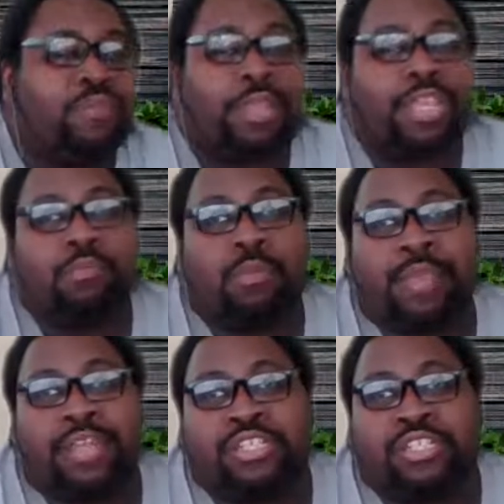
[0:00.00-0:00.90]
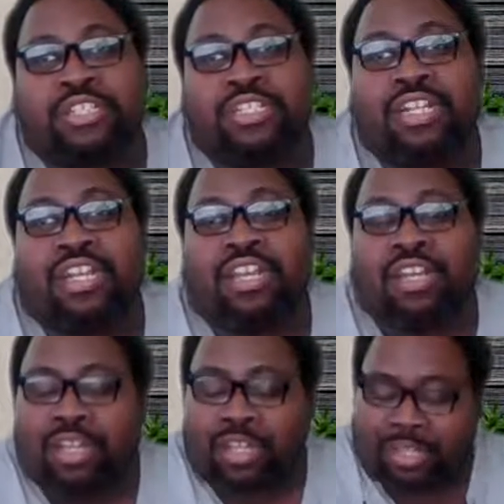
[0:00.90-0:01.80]
make him a manager
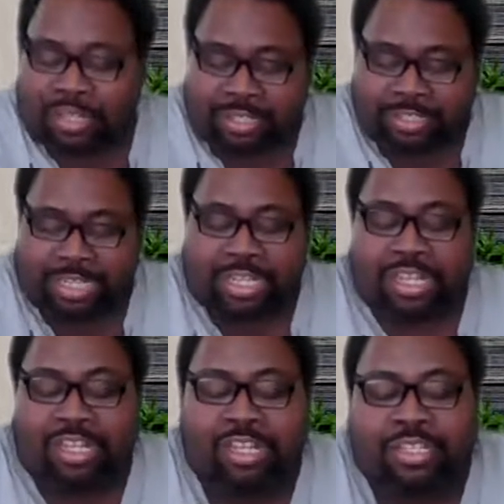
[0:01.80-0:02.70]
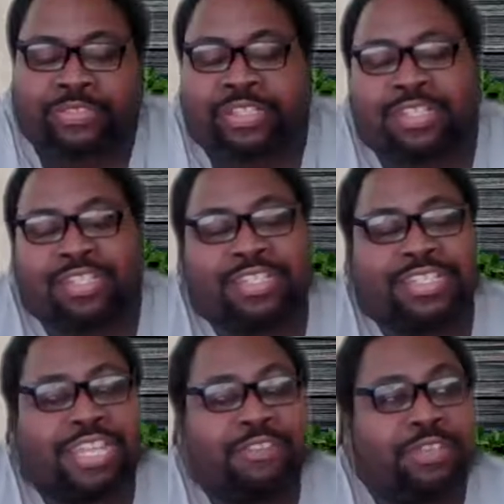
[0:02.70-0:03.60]

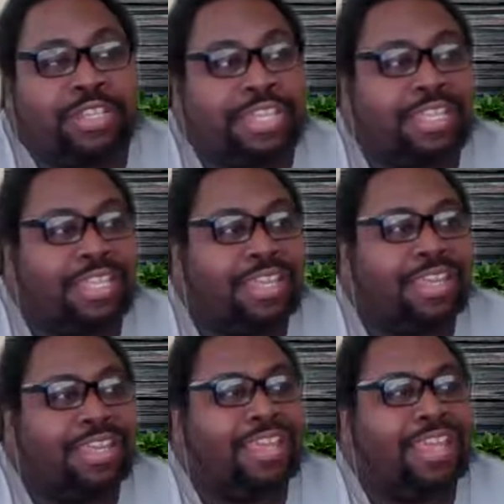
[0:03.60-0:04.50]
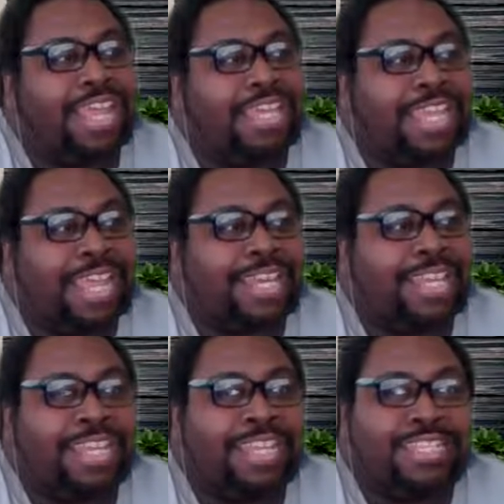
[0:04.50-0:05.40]
of Keith Lee at that.
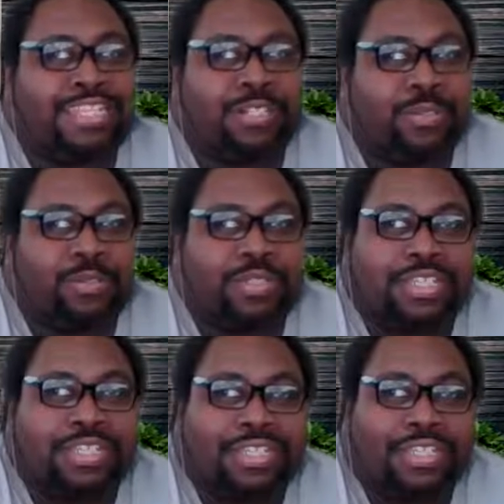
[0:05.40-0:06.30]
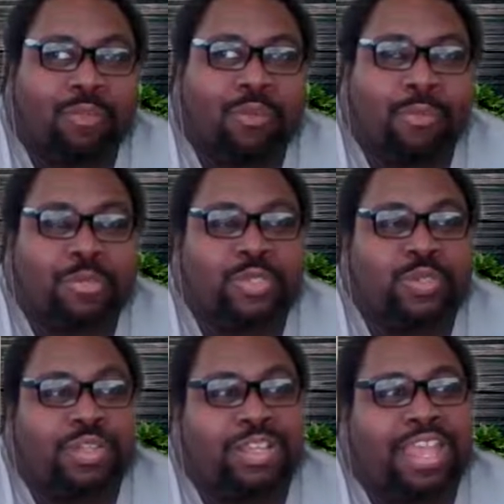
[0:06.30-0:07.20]
And why would
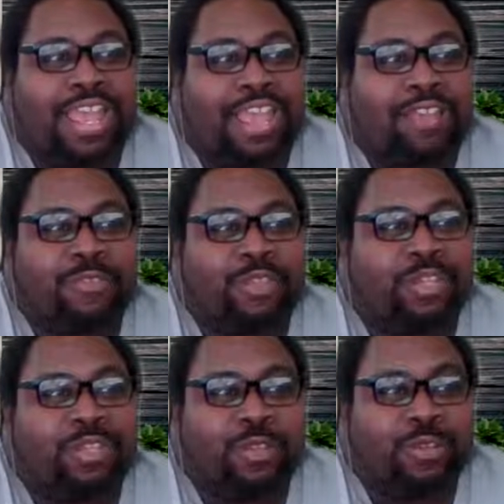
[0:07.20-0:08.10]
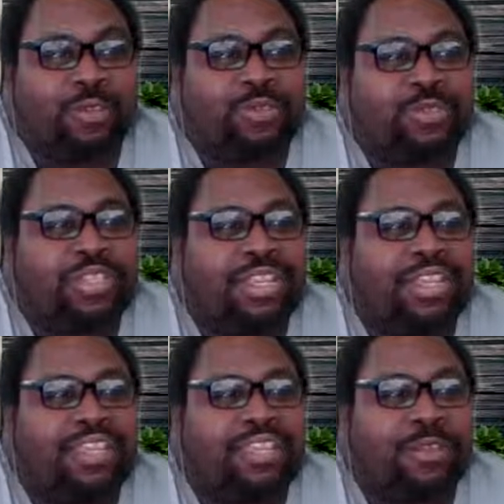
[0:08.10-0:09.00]
you have your
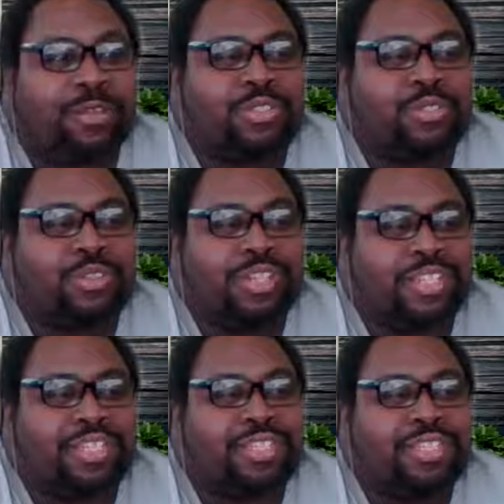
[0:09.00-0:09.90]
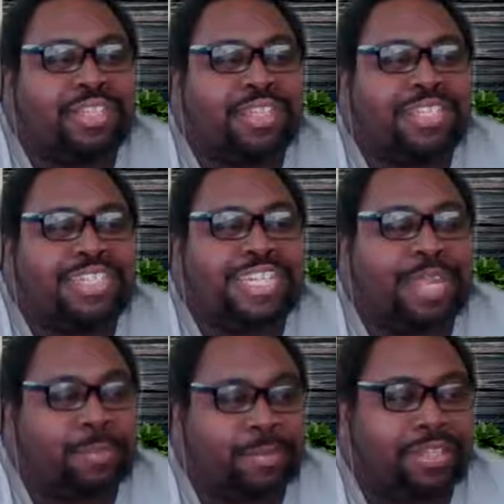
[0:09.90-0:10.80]
longest reigning
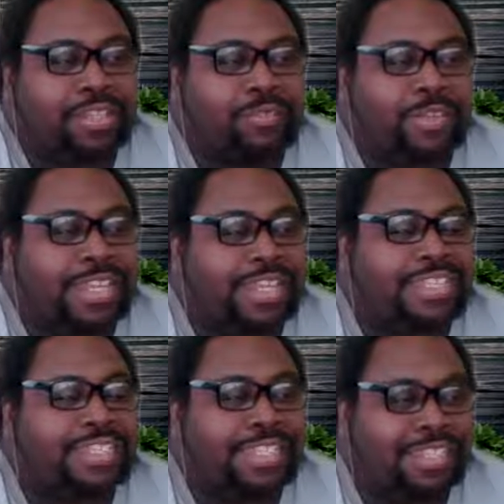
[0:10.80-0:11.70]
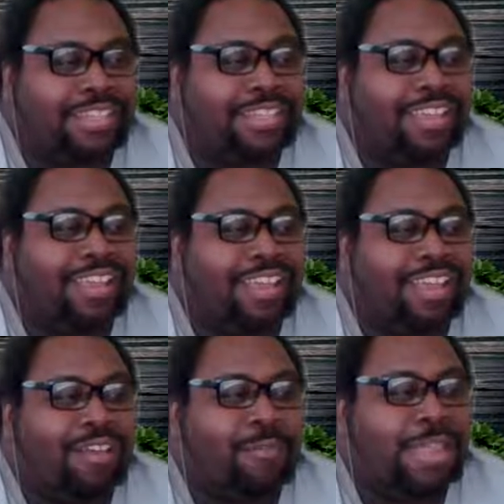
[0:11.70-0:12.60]
champion of NXT
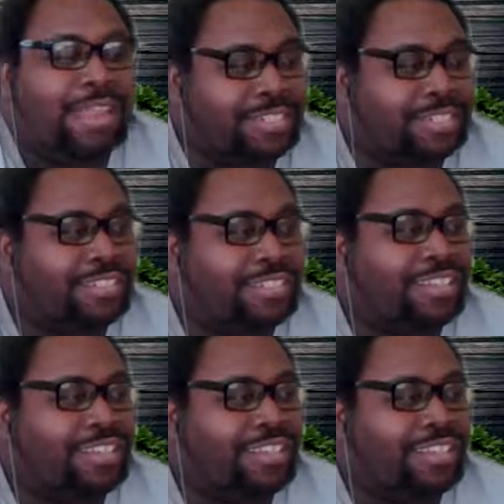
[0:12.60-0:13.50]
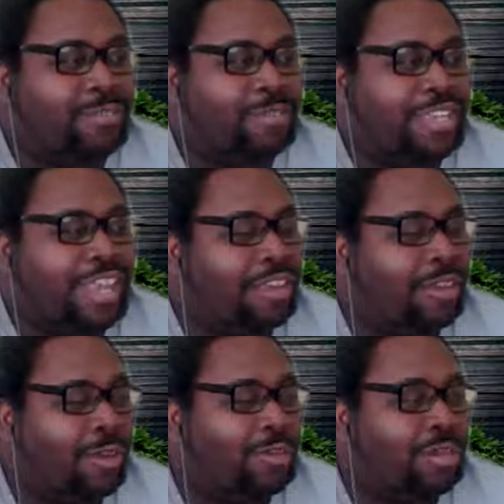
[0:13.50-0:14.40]
a manager when he got
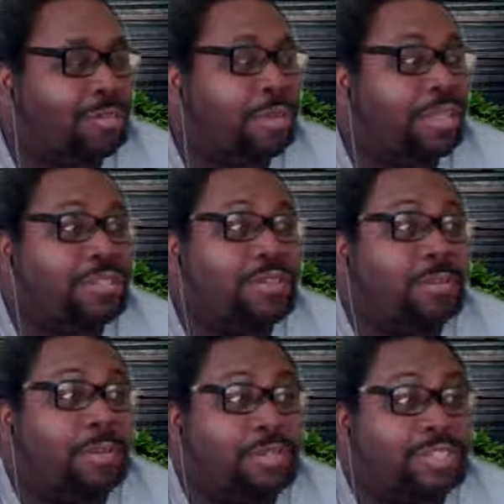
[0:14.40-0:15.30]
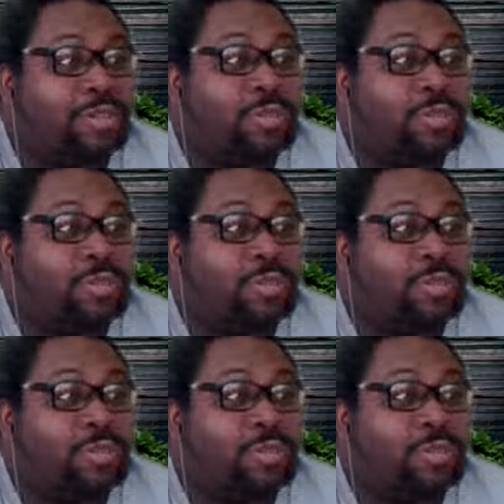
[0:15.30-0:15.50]
called up to the person